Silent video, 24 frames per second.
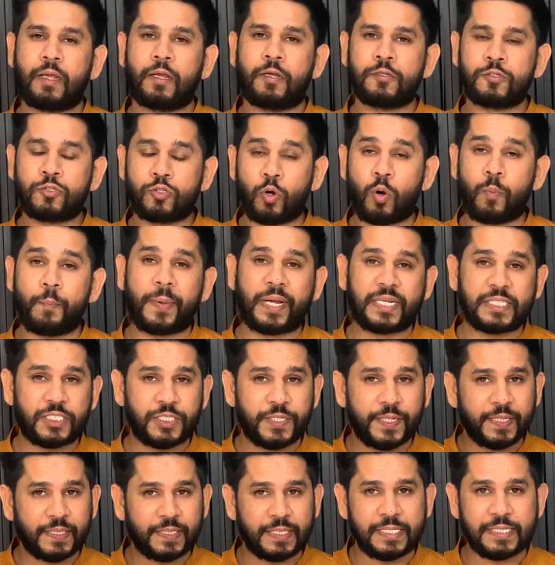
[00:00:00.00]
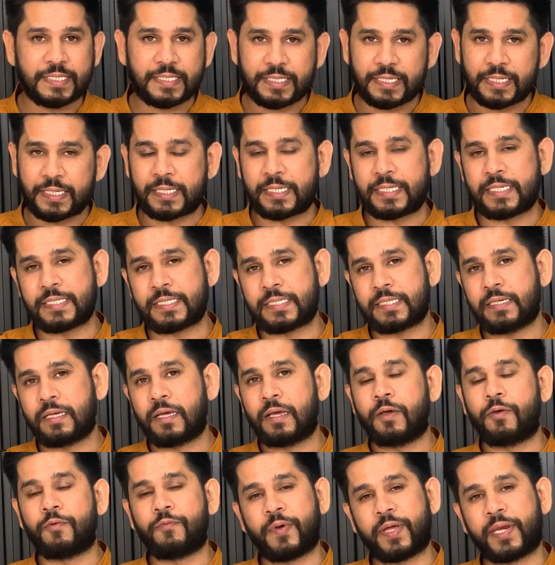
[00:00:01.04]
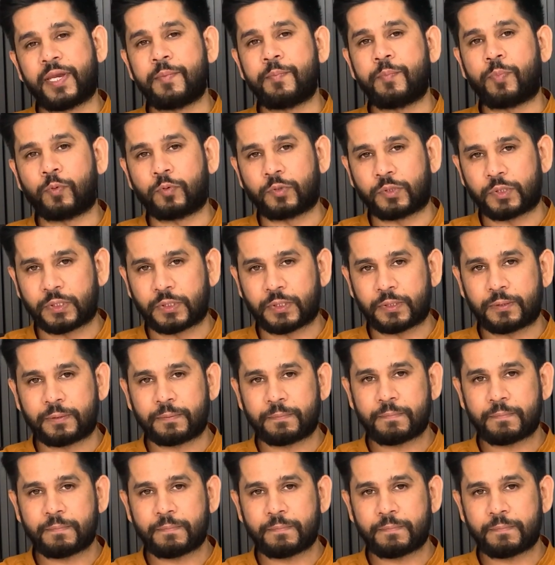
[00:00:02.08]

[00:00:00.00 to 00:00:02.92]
So mentioning this is very important.